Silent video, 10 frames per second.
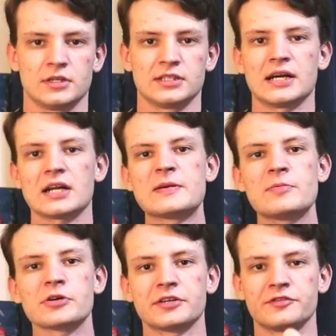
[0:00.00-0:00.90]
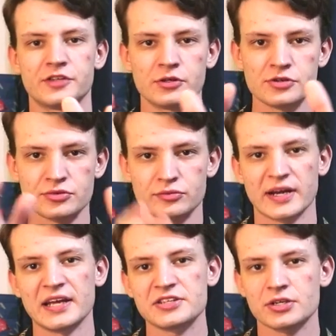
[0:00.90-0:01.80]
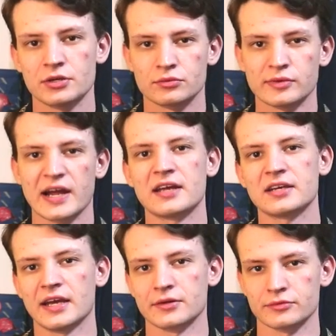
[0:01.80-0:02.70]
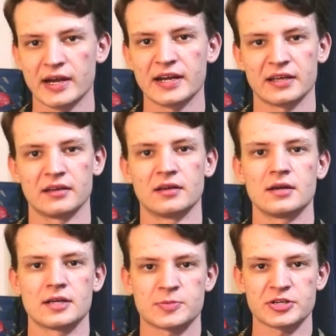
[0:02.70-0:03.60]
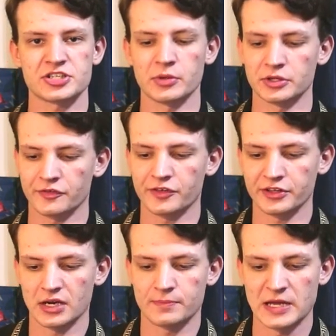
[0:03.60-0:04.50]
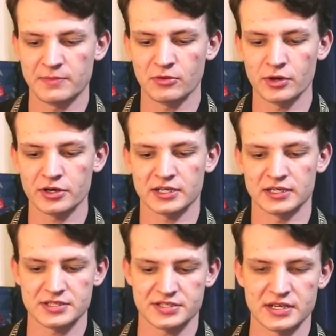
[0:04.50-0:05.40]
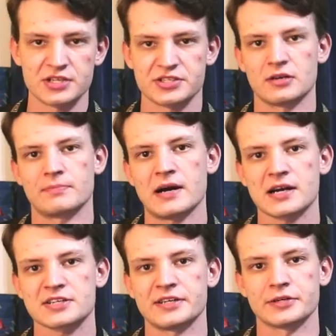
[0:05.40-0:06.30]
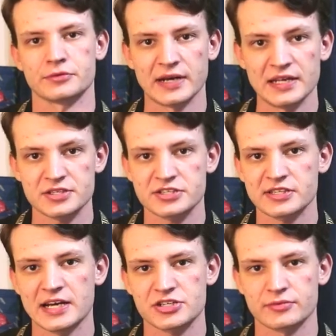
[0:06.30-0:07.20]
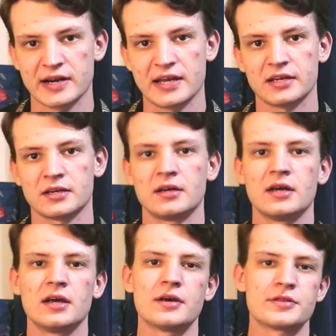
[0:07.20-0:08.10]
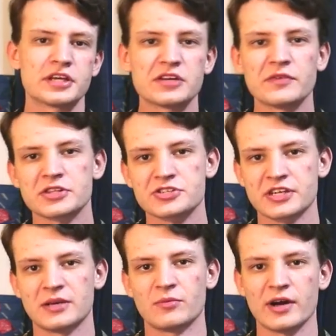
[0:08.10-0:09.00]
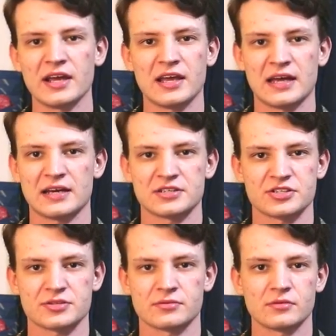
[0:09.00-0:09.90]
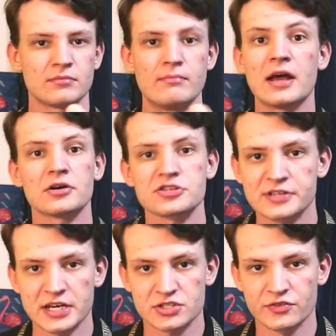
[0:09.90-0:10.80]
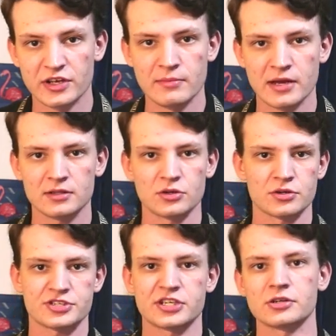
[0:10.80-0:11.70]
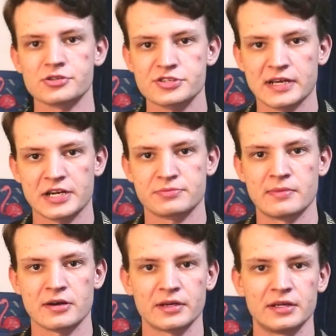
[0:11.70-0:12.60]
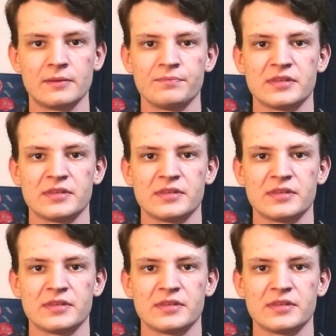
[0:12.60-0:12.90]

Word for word: A lot of people confuse rate, rank, and rating, especially when they're filling out paperwork and it says in a box like rate slash rank. Think of it the same way as male slash female or single slash married.